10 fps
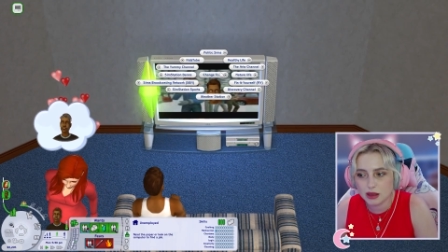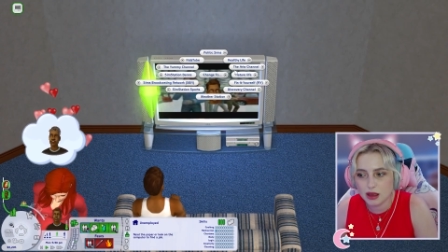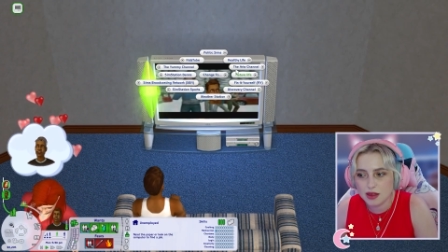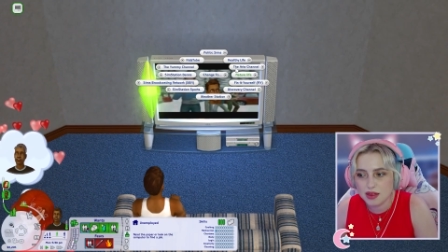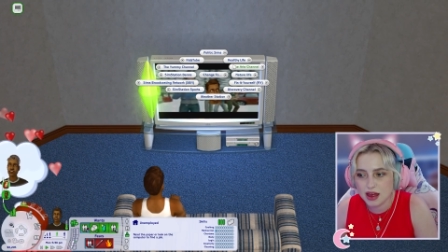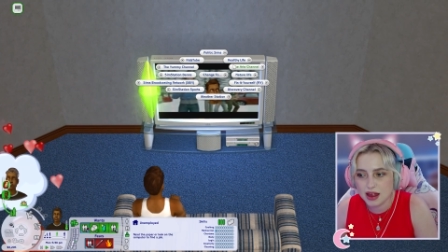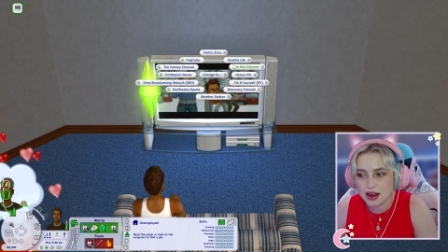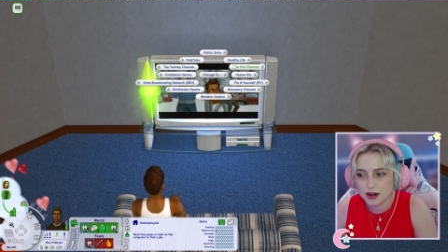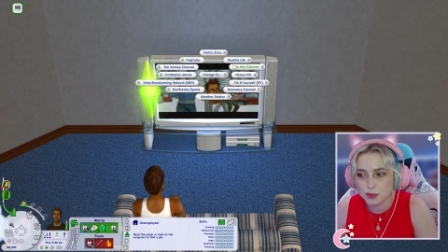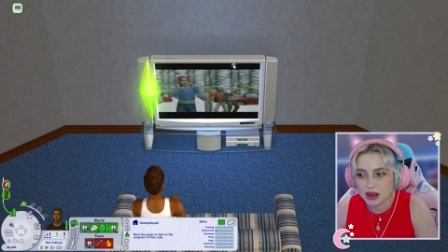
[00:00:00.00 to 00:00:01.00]
And
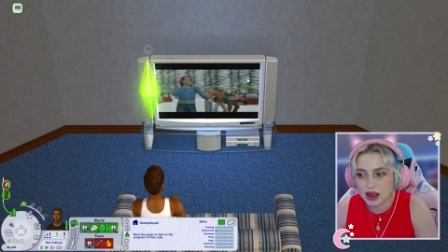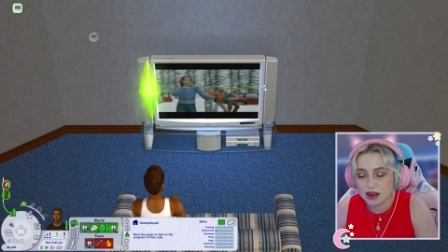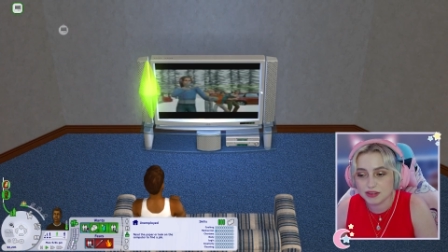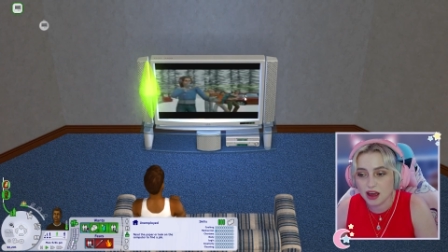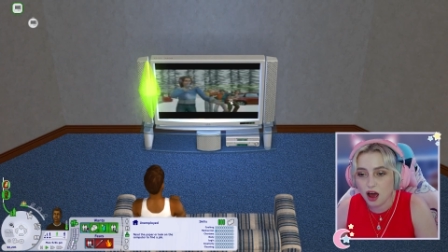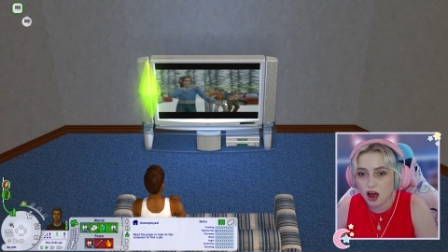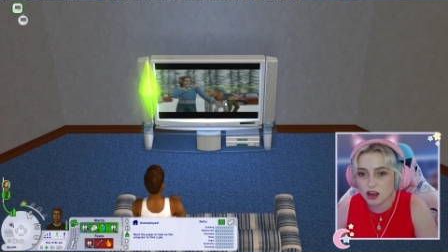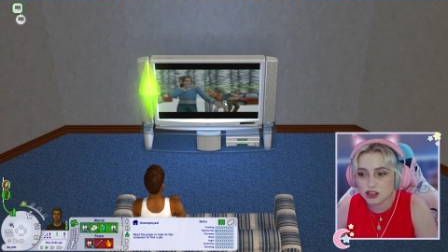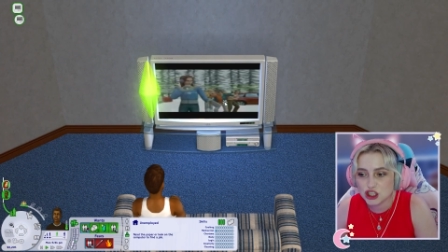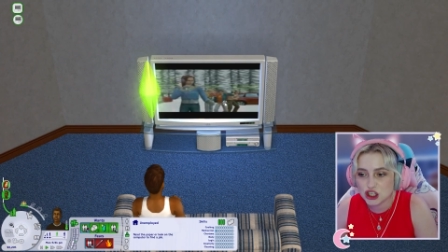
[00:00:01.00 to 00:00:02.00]
then we have the
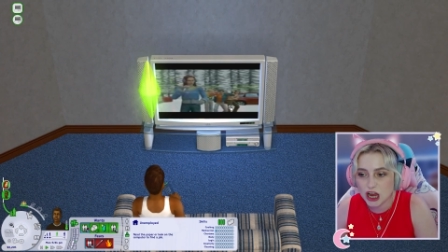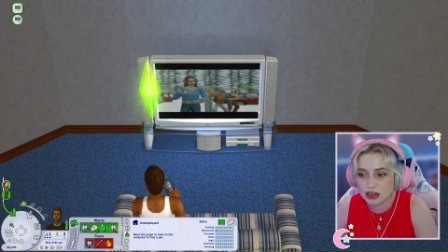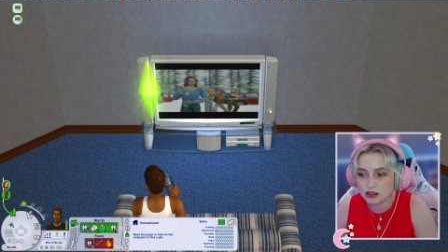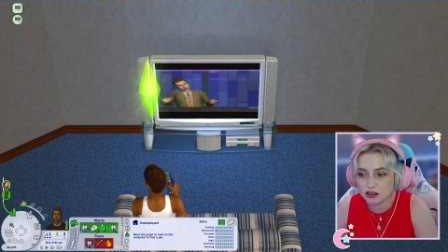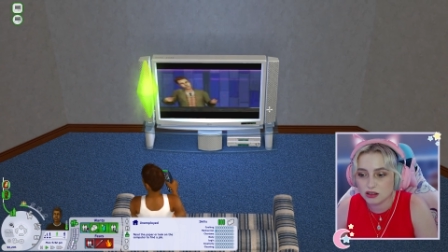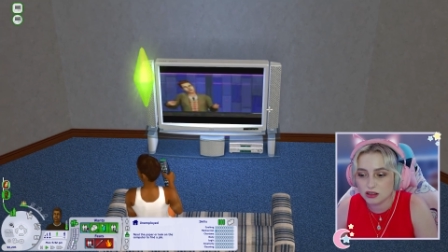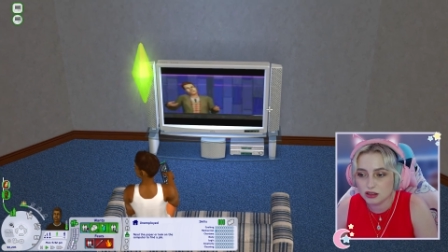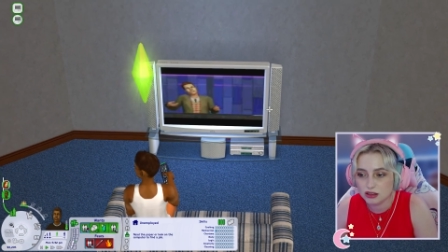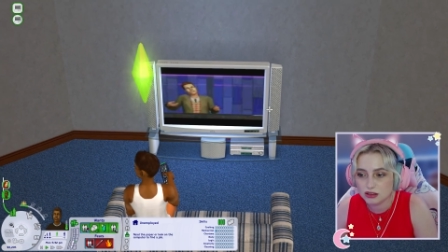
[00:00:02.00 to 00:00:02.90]
arts channel.